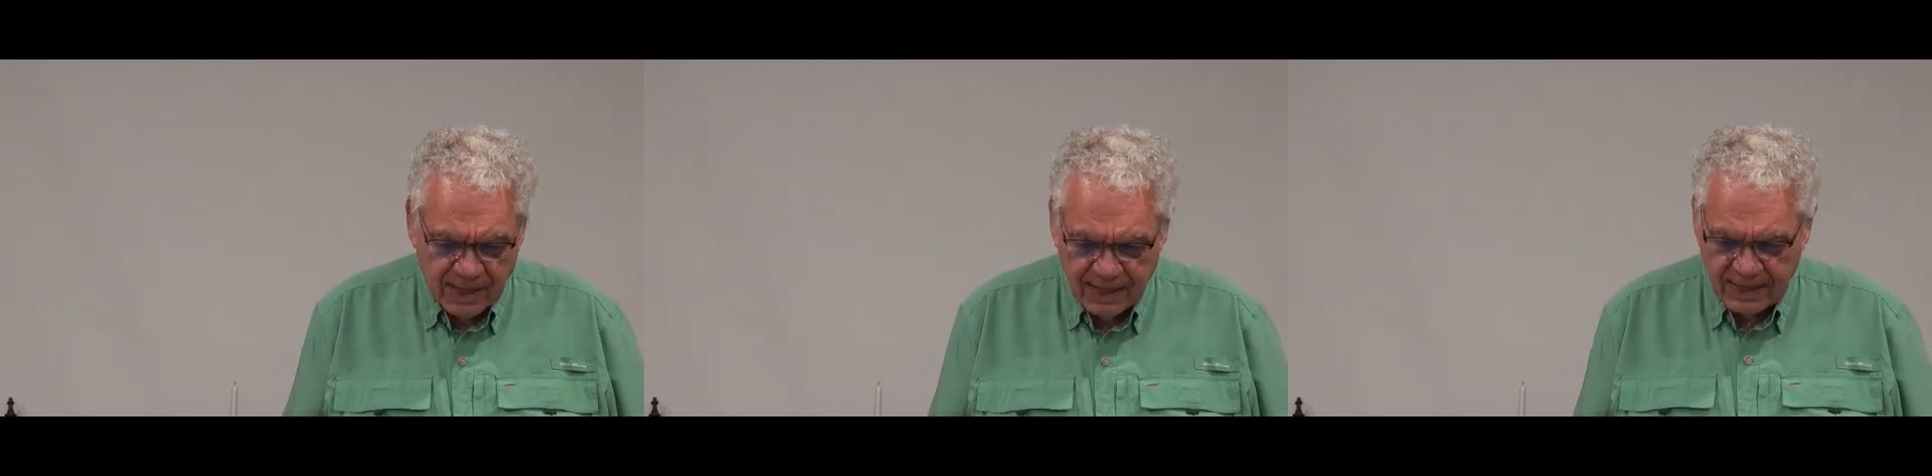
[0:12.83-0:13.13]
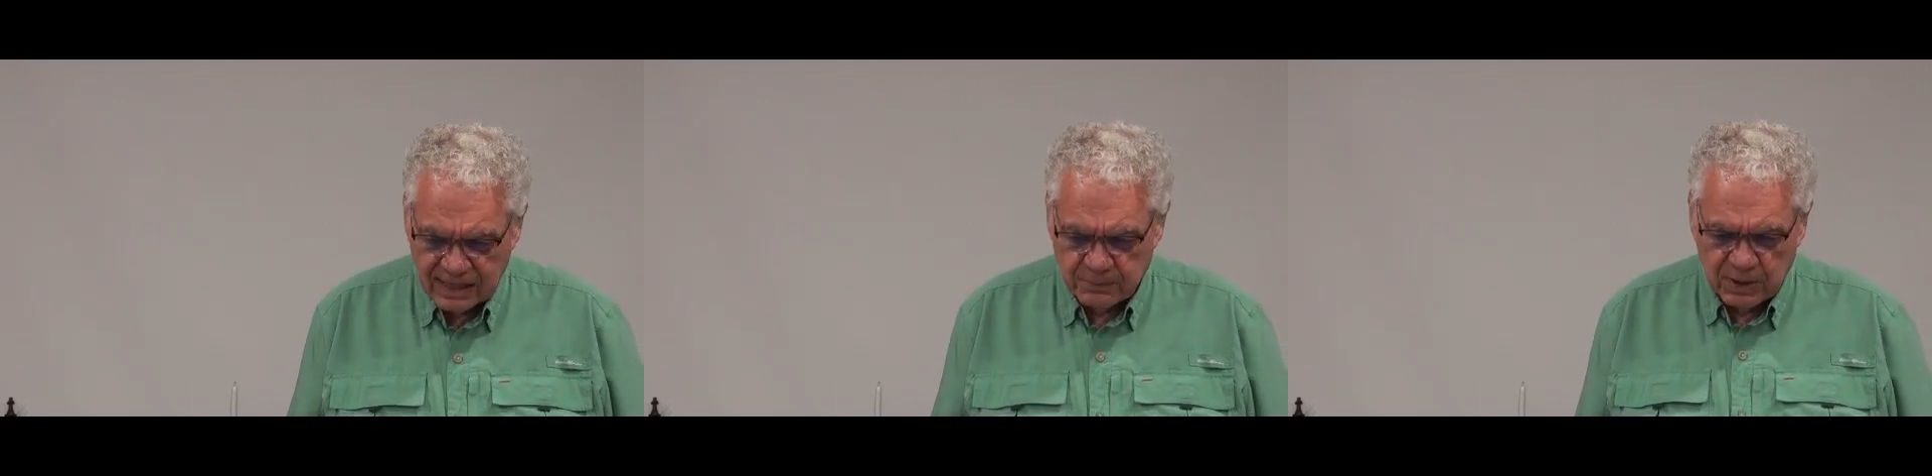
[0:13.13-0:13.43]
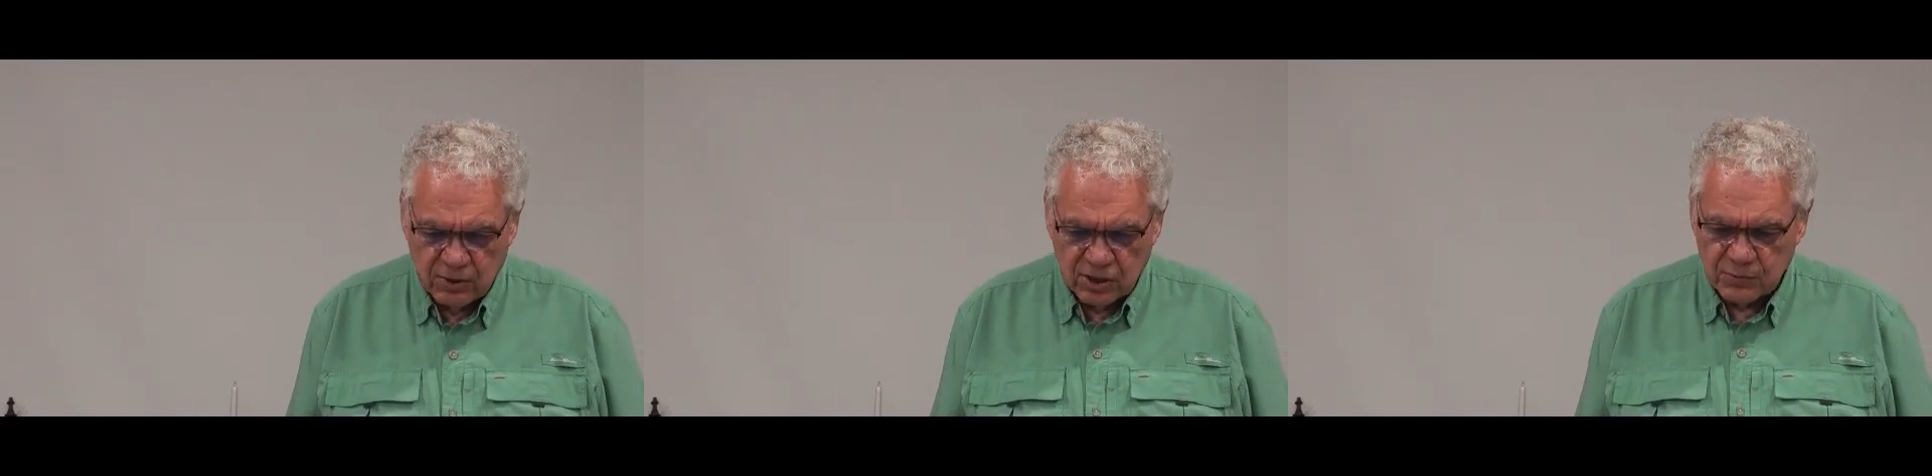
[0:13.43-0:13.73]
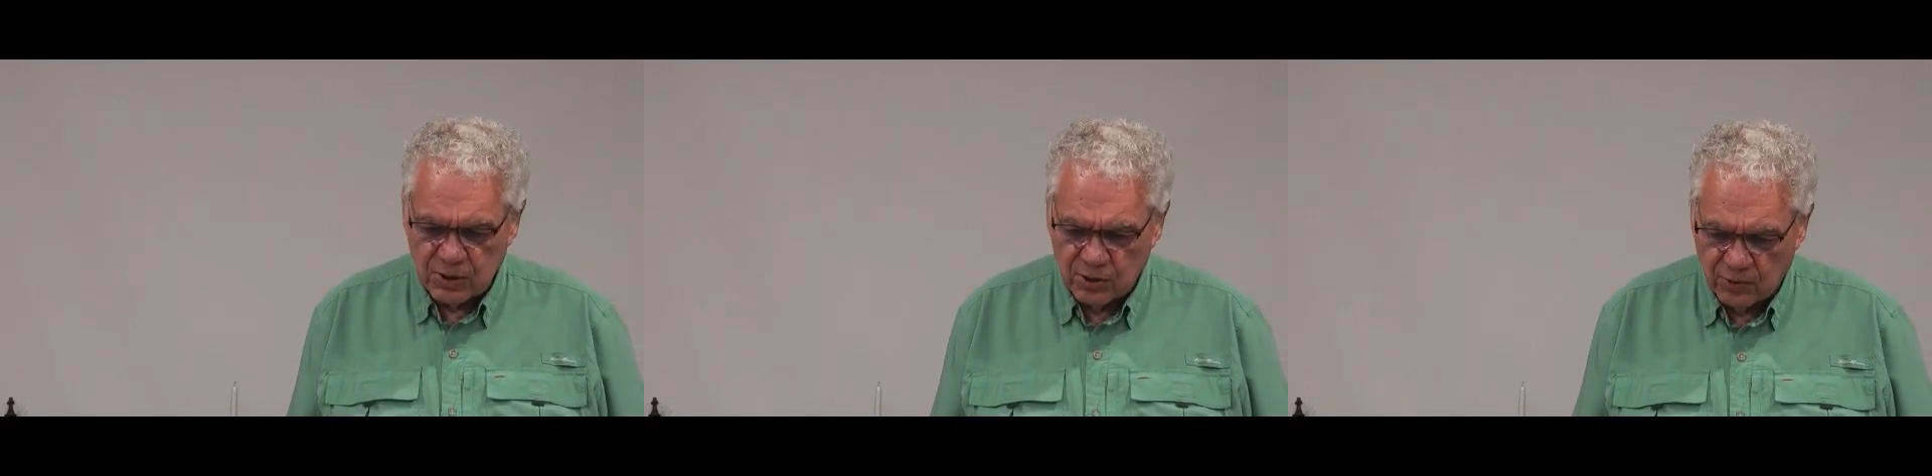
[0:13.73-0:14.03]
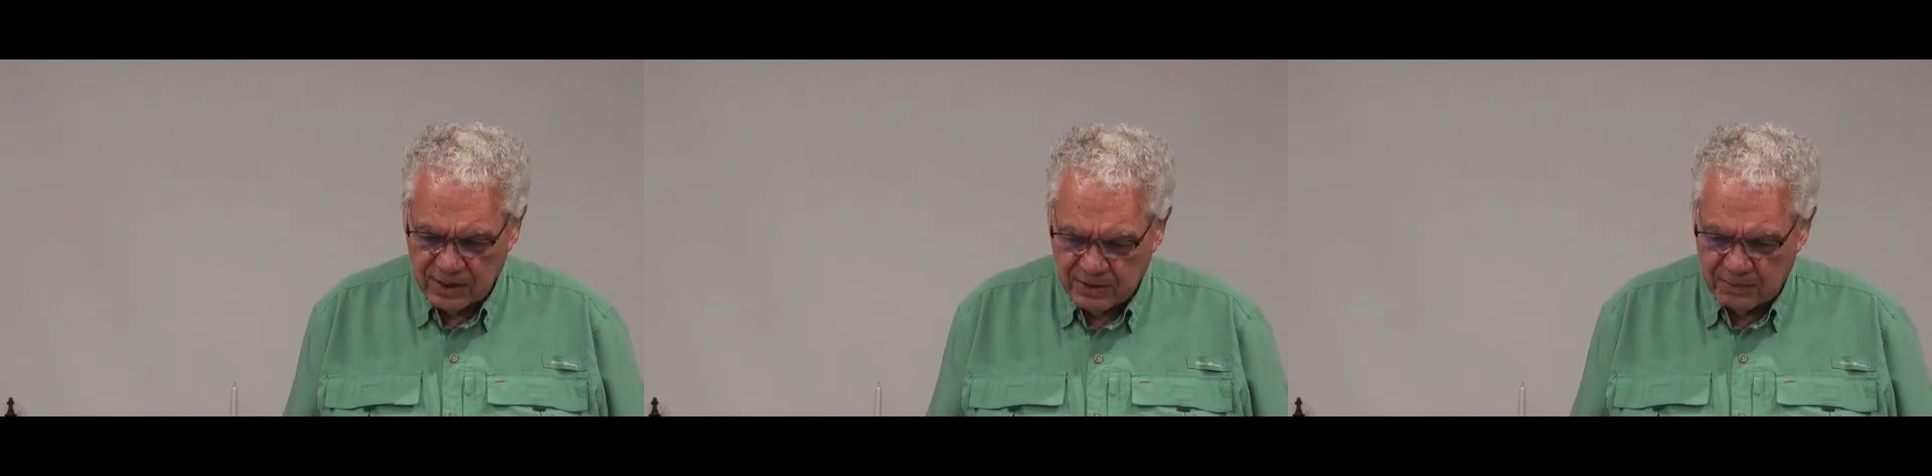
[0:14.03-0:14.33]
And that's because we're
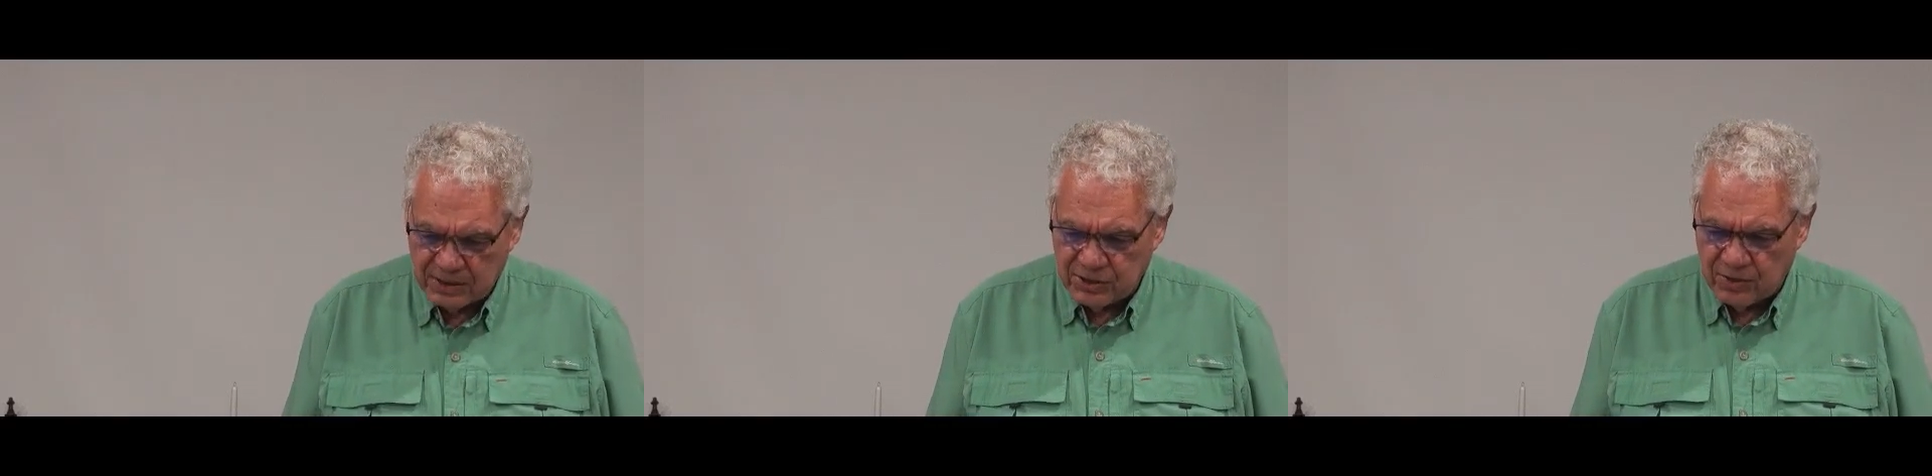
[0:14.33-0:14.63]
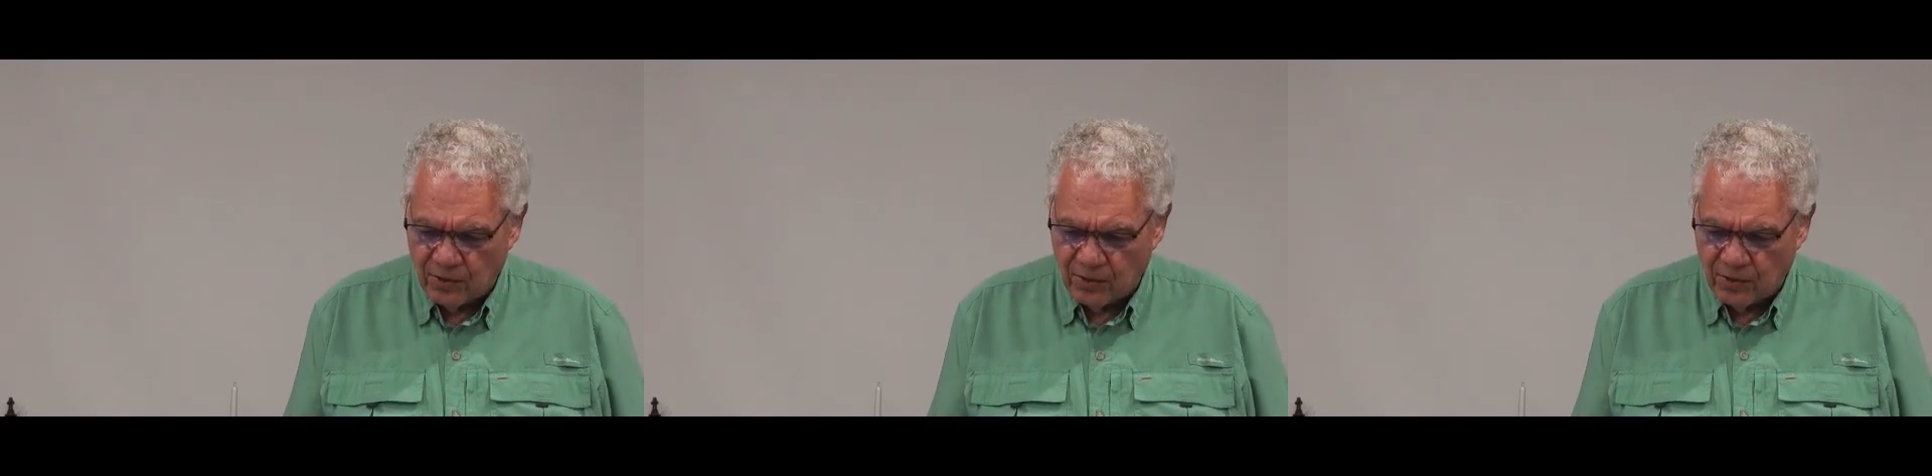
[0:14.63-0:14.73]
going to be